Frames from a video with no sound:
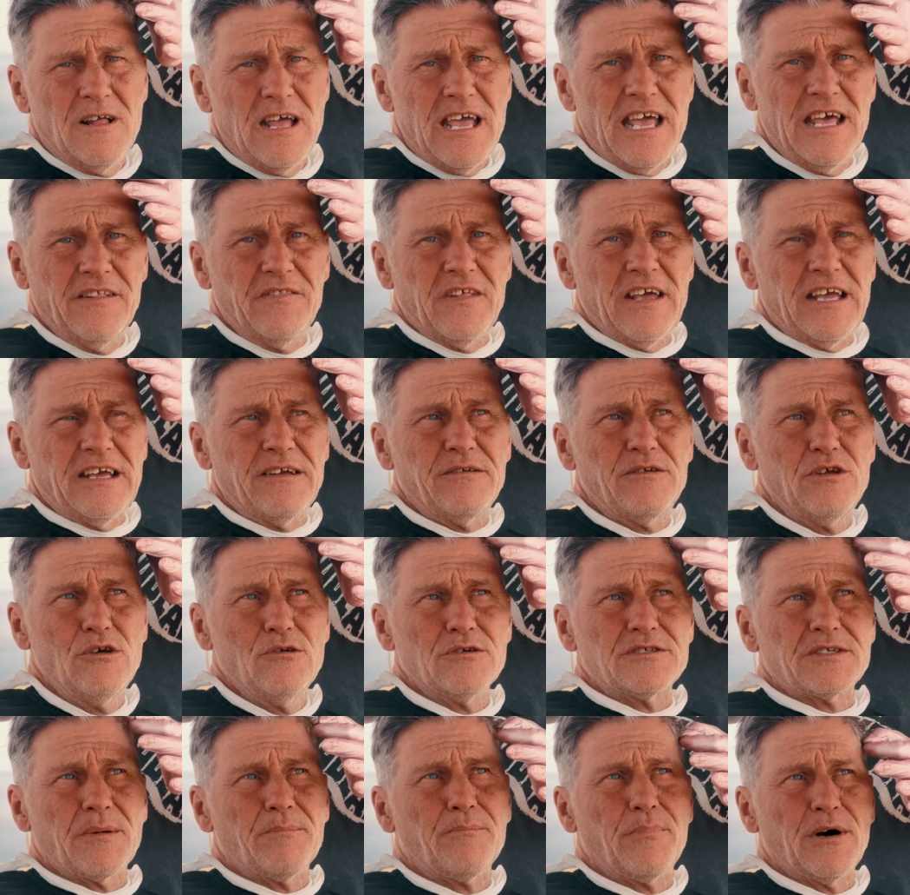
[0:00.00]
and they
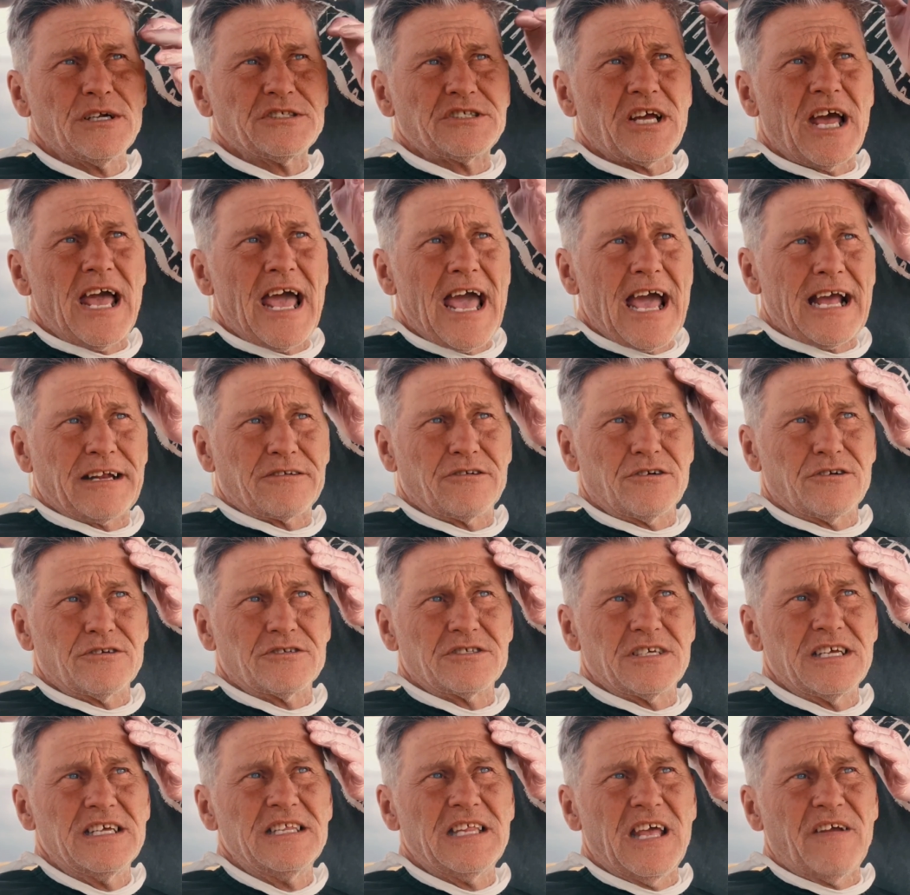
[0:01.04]
used a bunch of
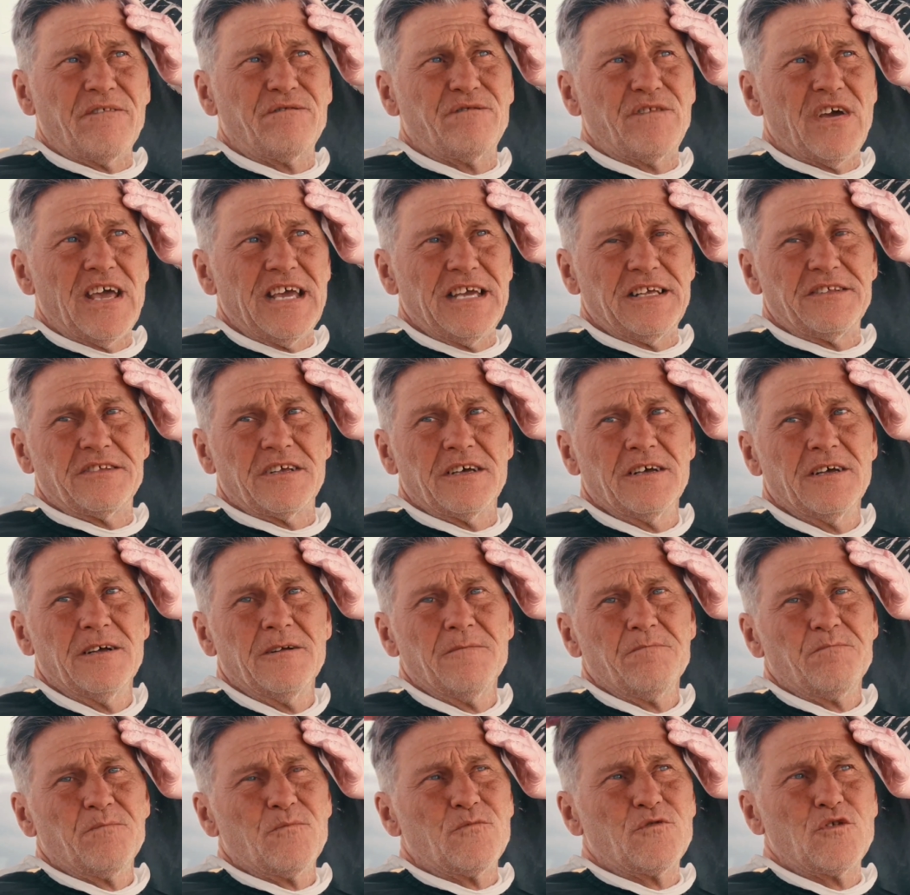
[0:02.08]
actors and they faked
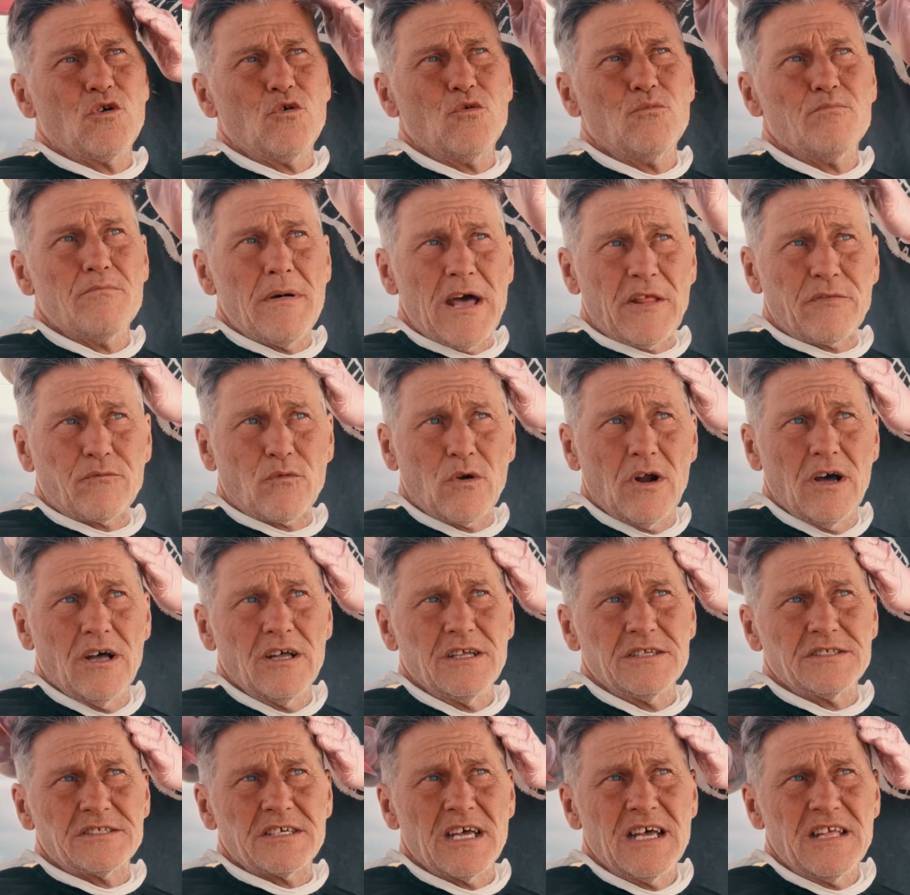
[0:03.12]
doing meth
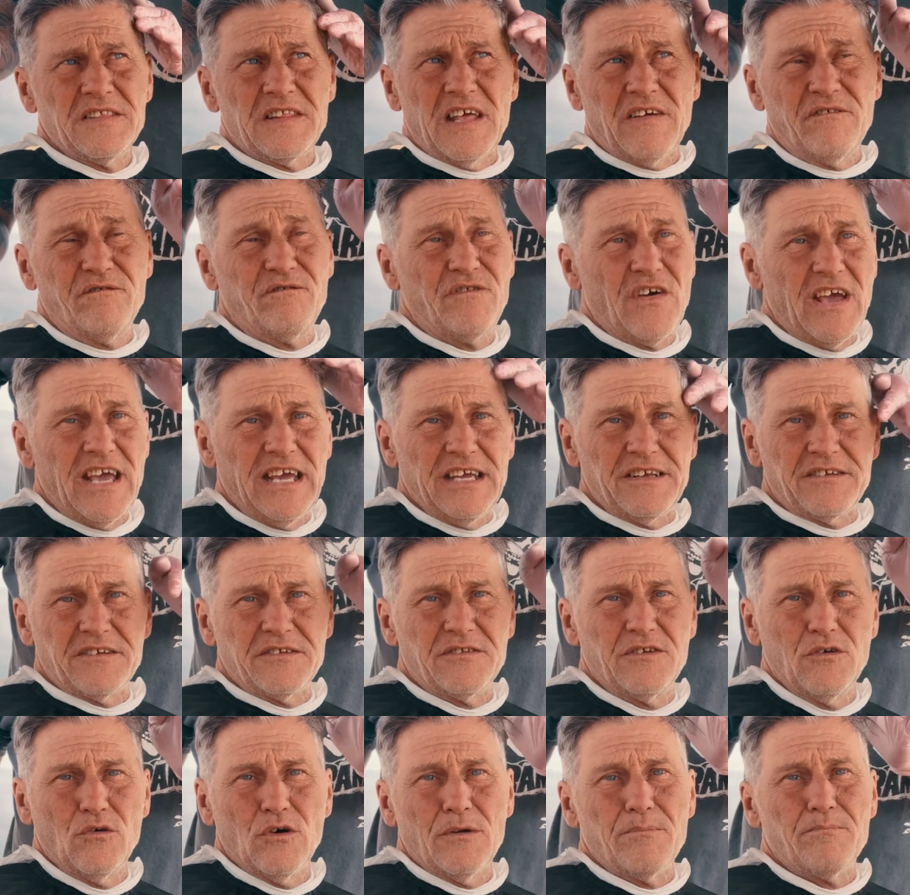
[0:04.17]
runs, they faked
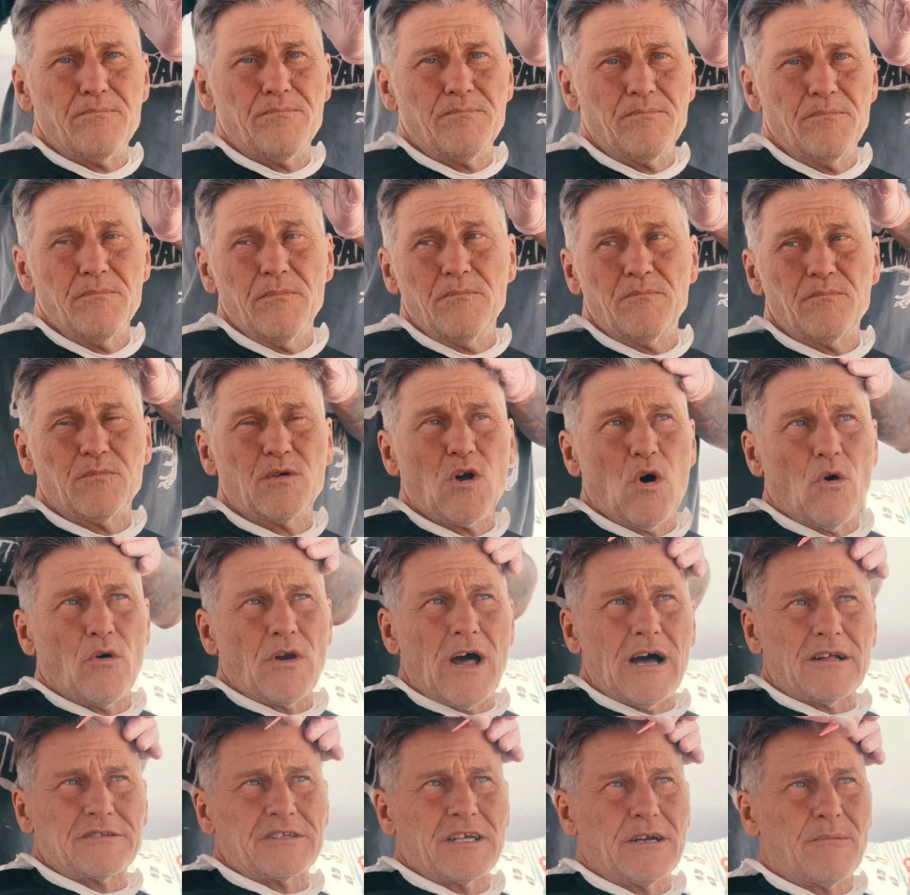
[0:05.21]
going
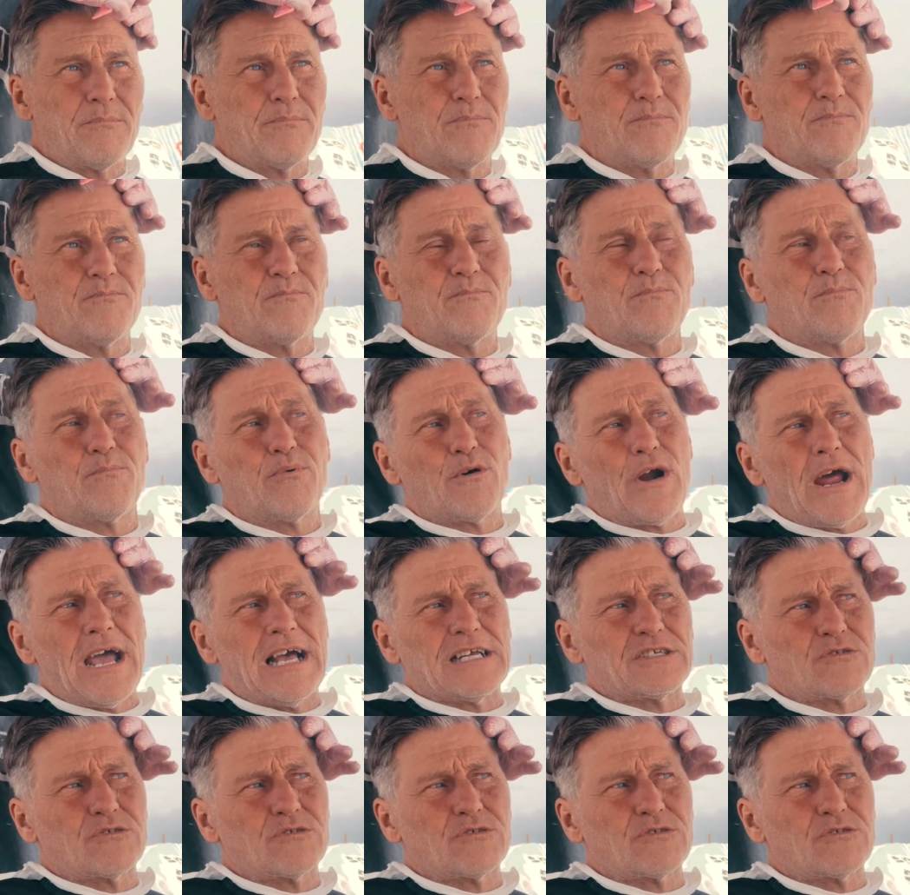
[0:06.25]
out to the brass